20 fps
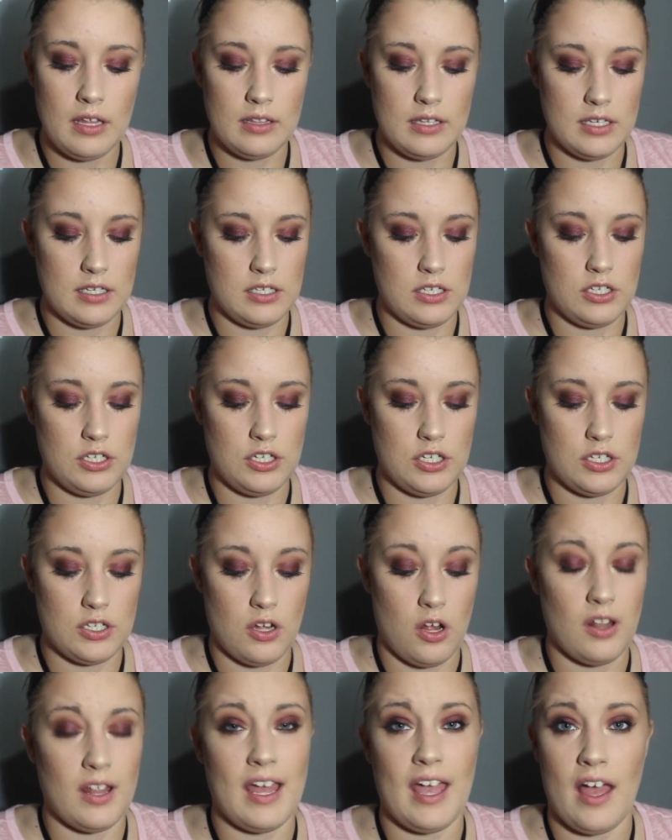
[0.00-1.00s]
This is
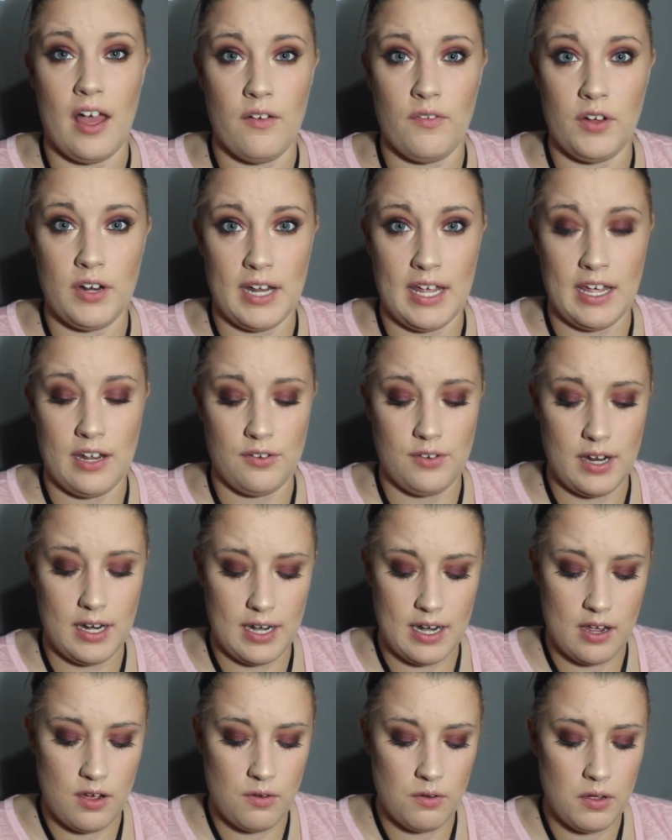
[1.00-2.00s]
just all I have on hand
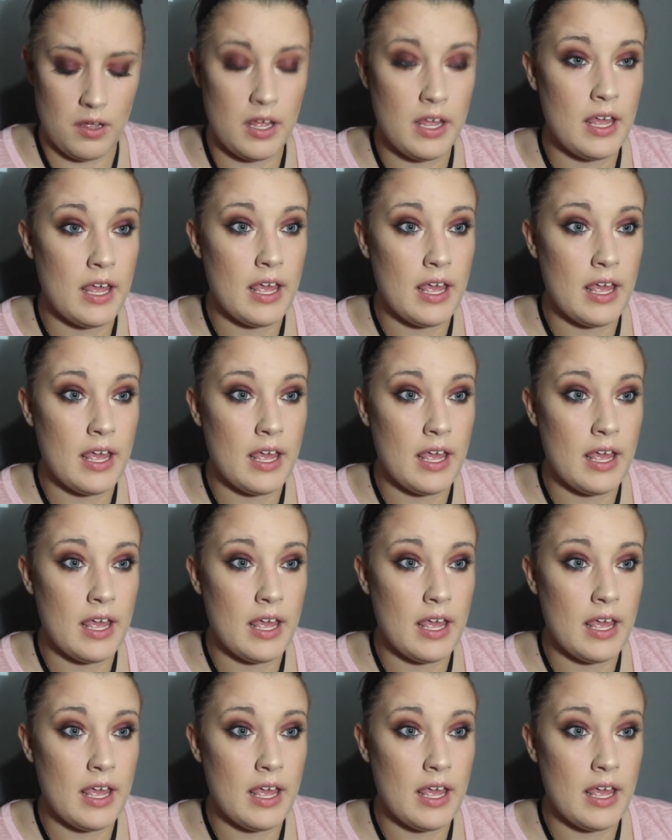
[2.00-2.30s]
right now.